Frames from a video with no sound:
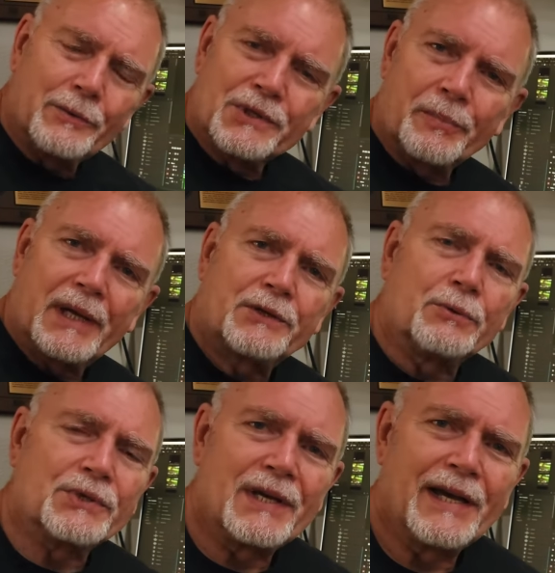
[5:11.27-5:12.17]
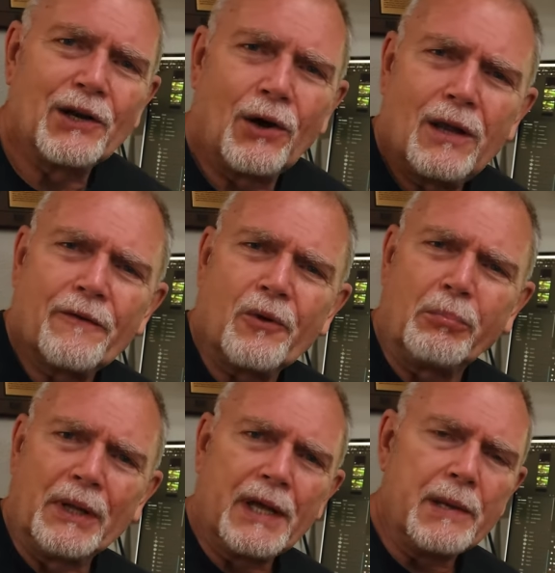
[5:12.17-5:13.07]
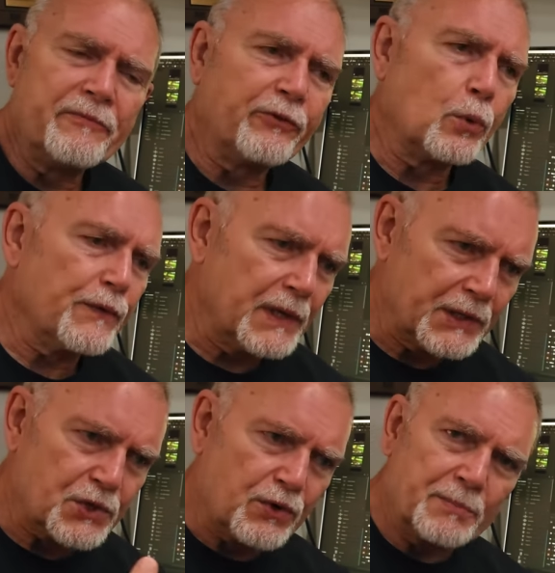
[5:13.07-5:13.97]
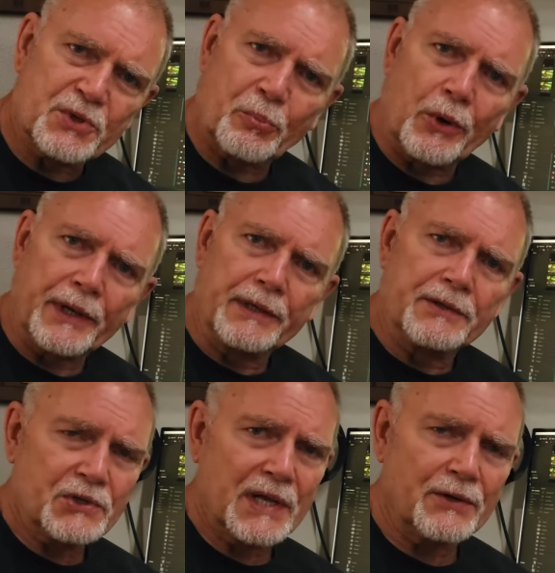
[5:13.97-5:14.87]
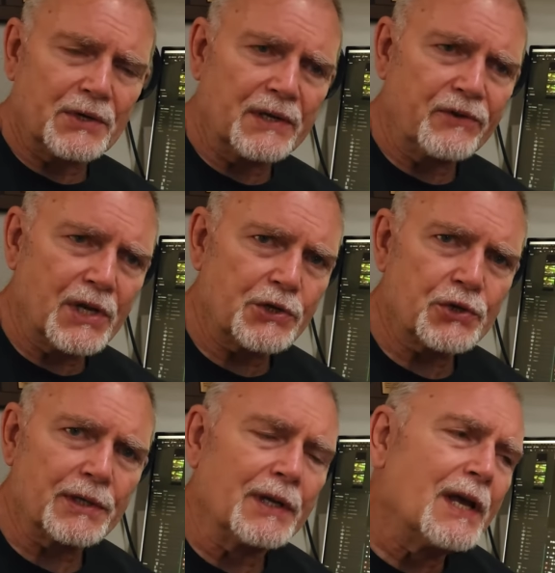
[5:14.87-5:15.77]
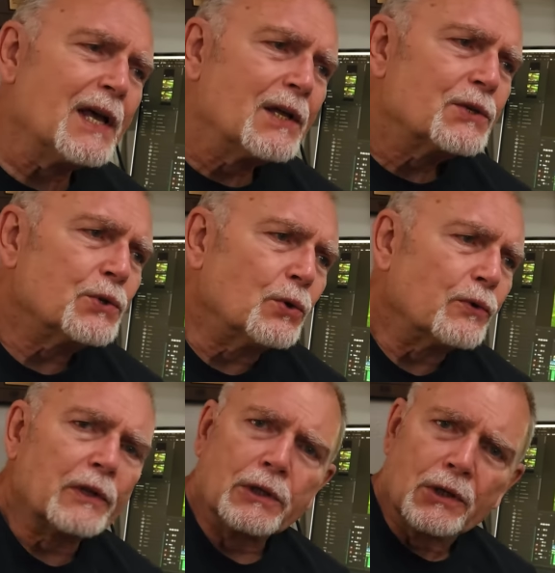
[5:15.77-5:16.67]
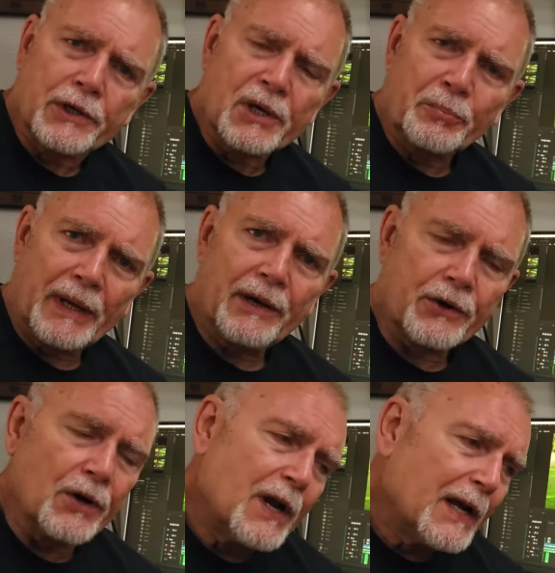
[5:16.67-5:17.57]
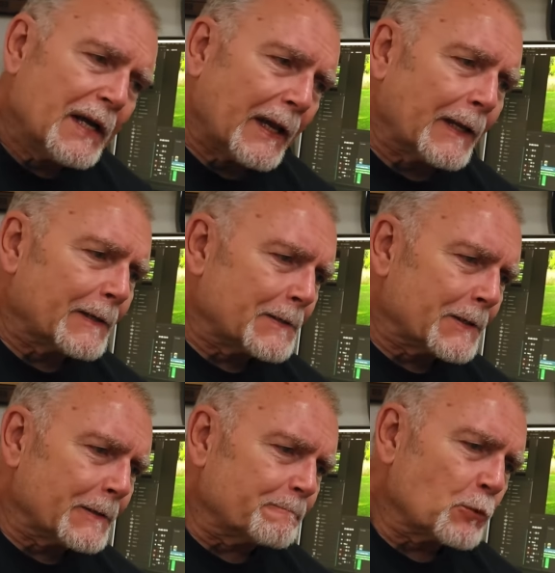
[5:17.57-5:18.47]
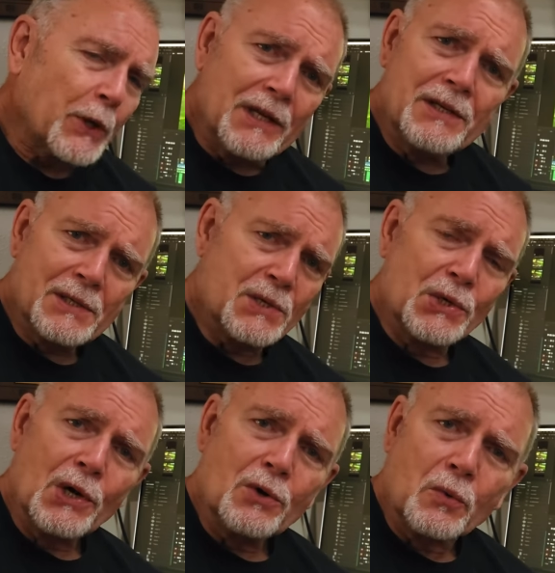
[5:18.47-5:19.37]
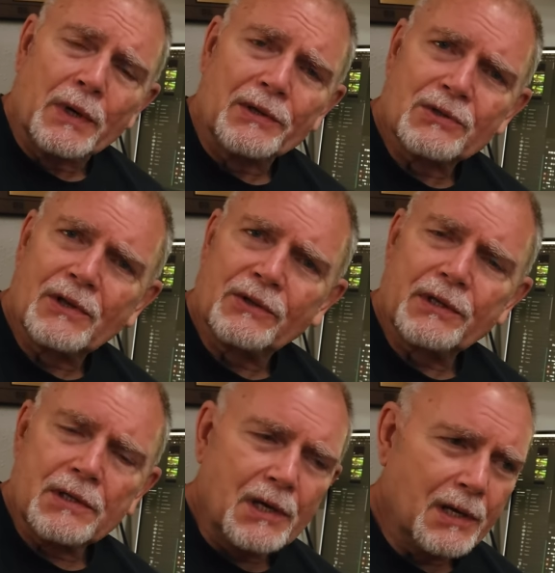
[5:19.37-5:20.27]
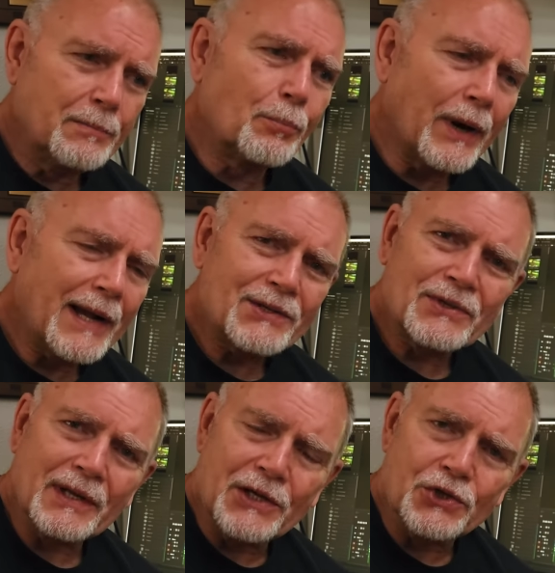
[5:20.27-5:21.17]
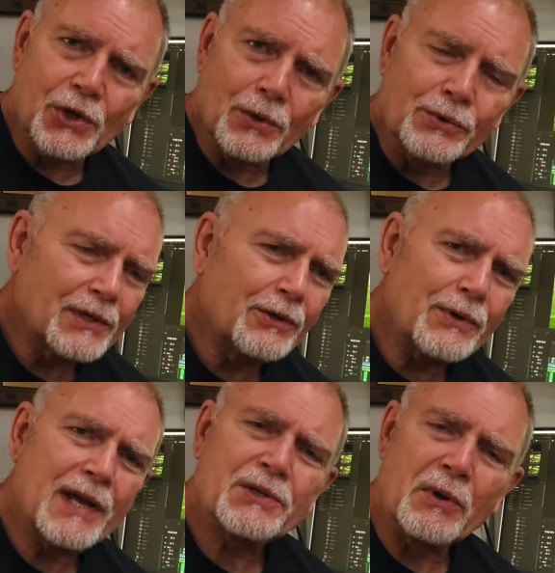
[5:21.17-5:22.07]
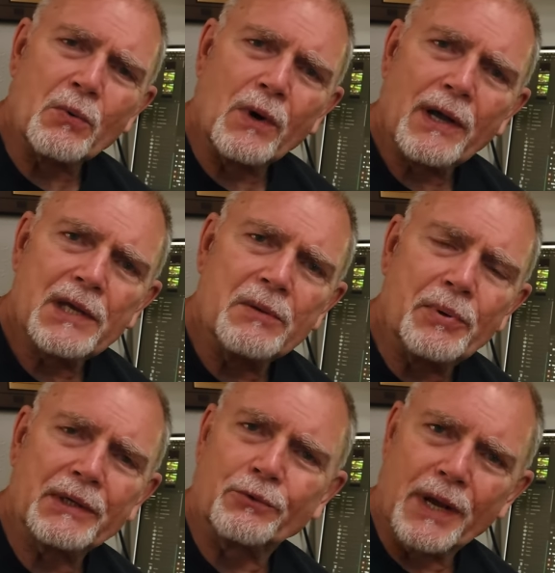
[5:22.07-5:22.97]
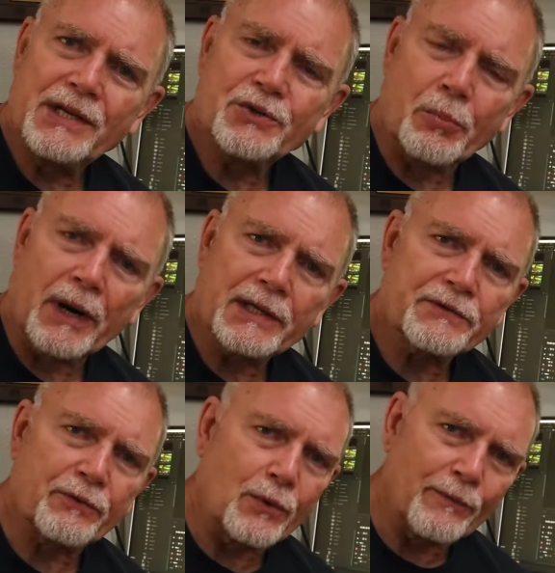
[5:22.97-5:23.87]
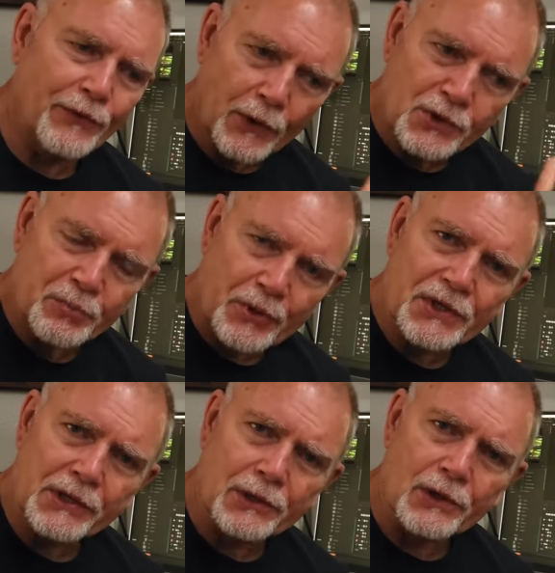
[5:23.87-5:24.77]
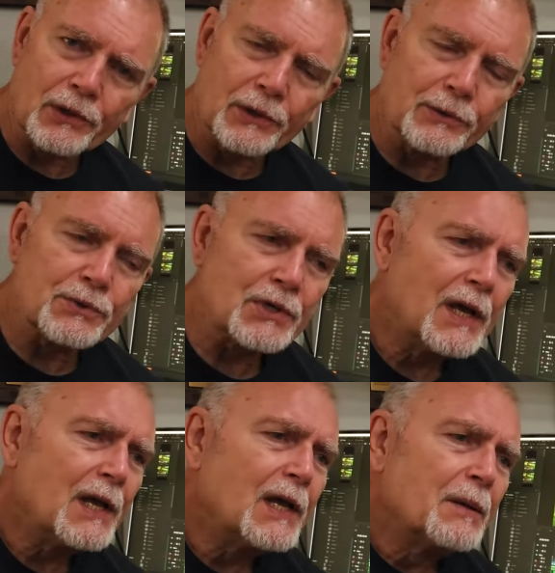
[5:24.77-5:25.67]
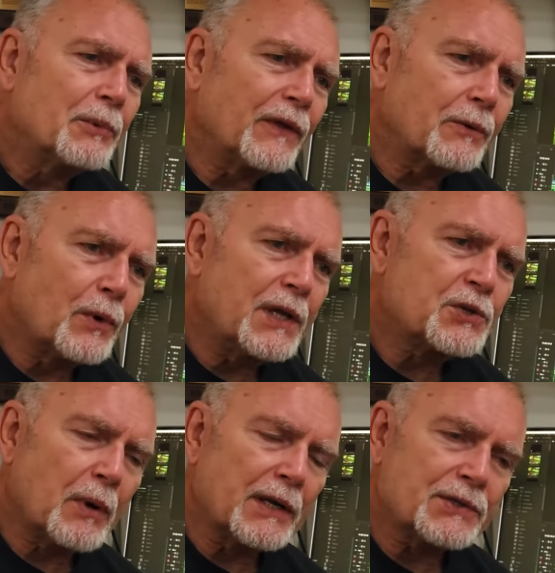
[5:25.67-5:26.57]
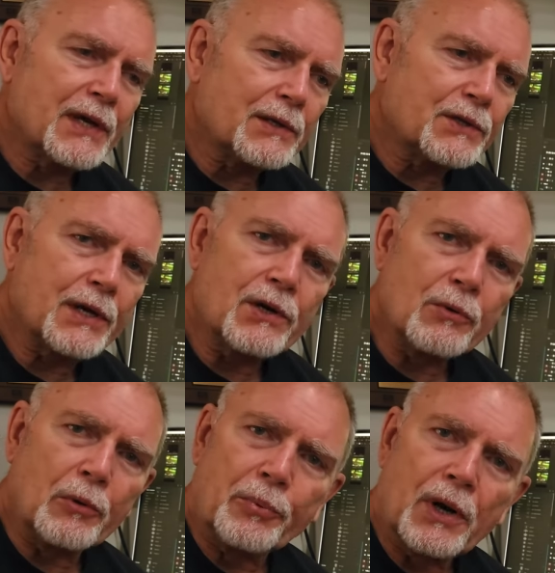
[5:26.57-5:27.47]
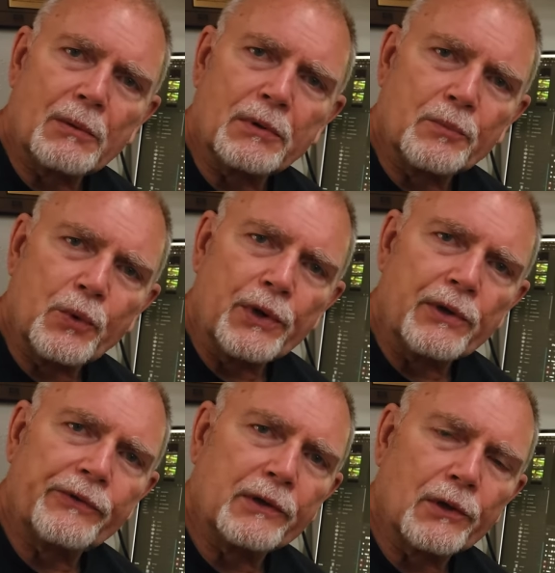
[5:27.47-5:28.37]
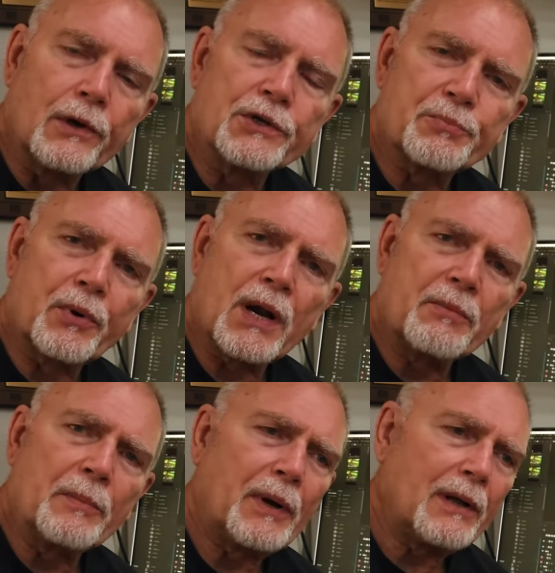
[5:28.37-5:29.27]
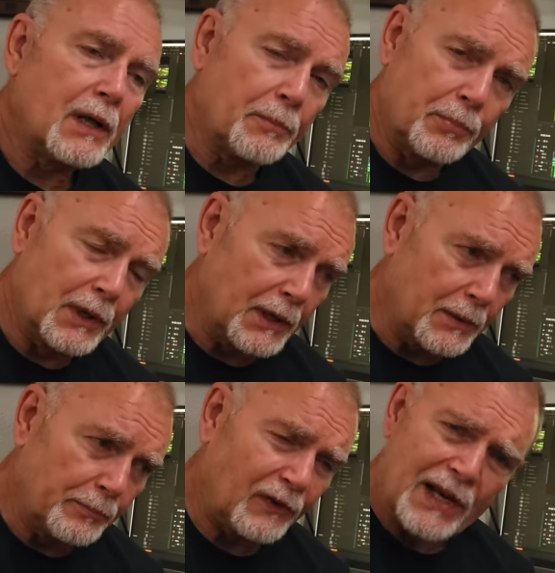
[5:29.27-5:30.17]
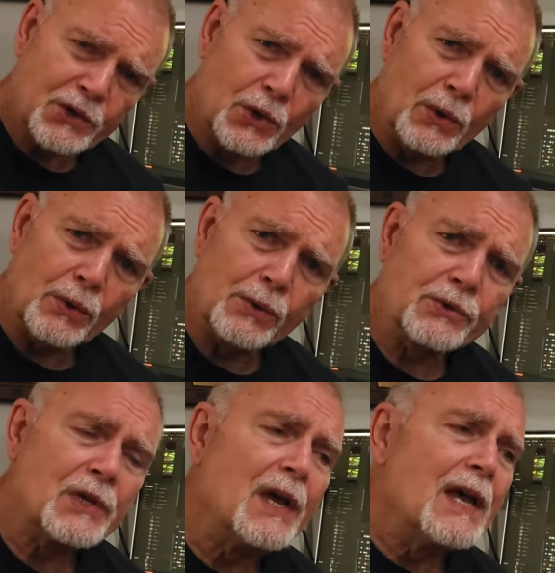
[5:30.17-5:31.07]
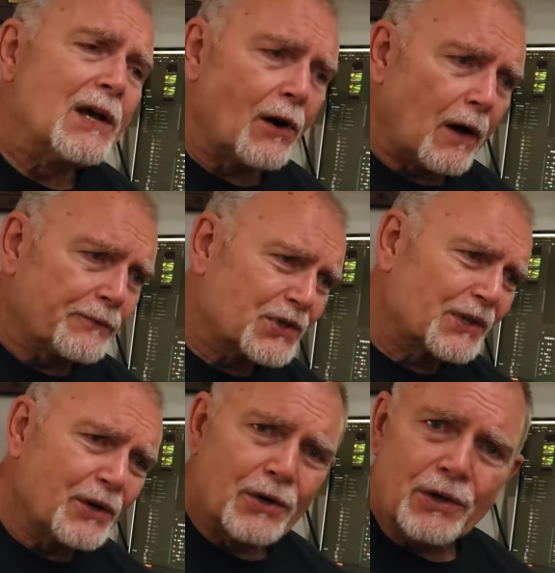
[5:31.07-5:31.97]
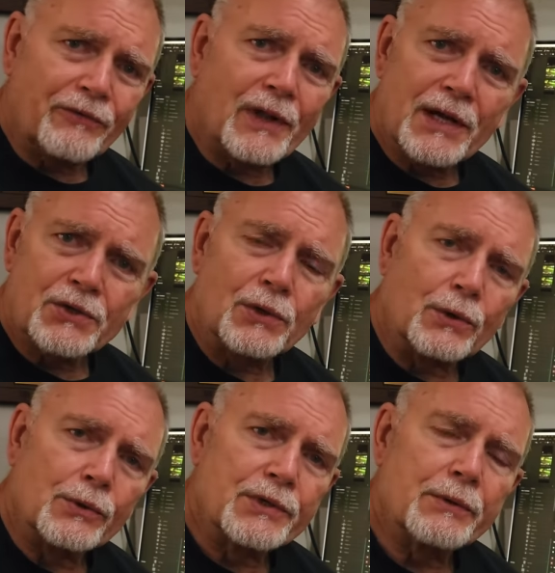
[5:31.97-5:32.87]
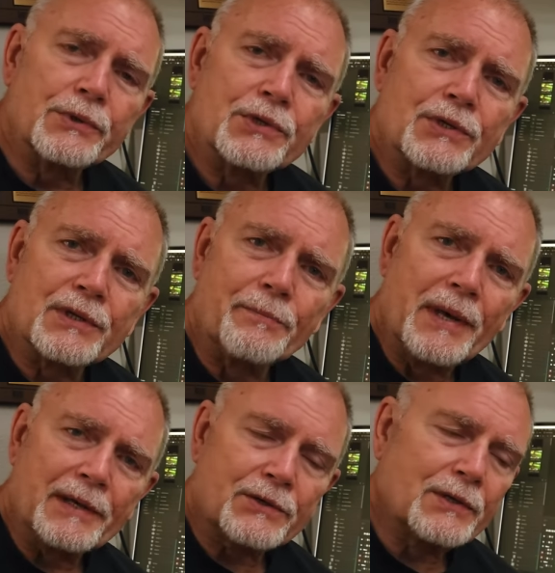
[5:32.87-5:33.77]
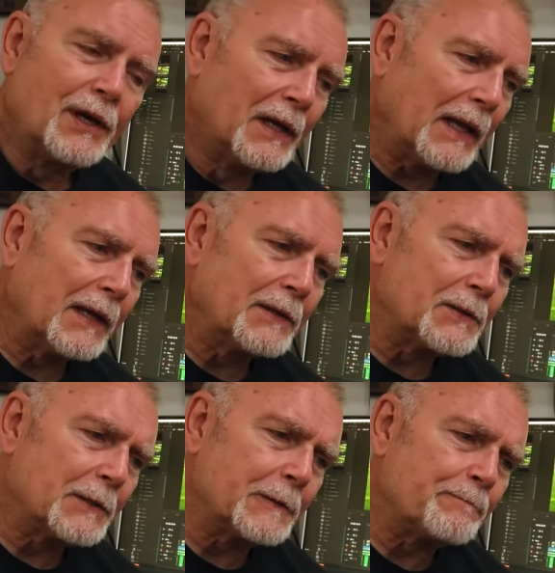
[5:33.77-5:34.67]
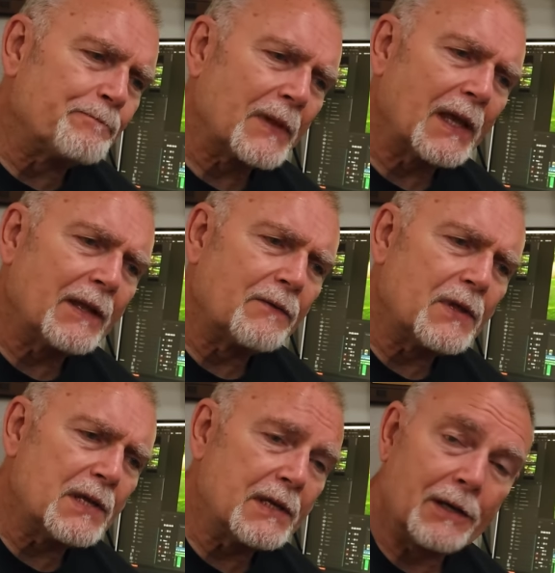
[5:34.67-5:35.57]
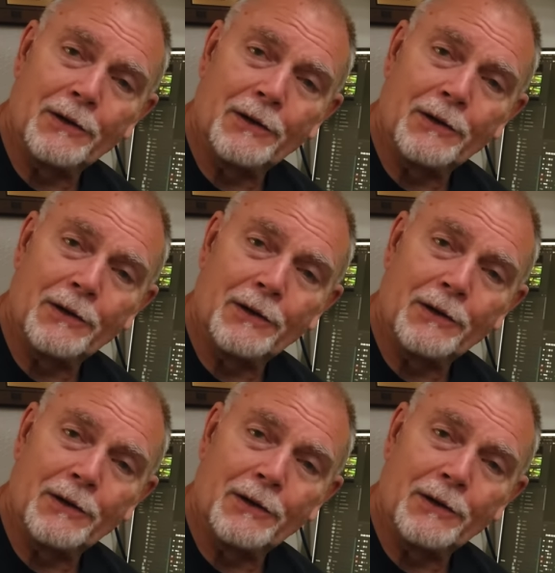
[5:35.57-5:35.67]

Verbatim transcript: was about to assign all of the blame for the extreme spread standard deviation to the Lil'Gun powder. And um, what he didn't know was that the brass that he chose, don't ask me why he picked range brass for those particular loads, but that range brass had a terrible problem with enlarged primer uh, uh, flash holes, off-centered flash holes. It was just a mess and um, and the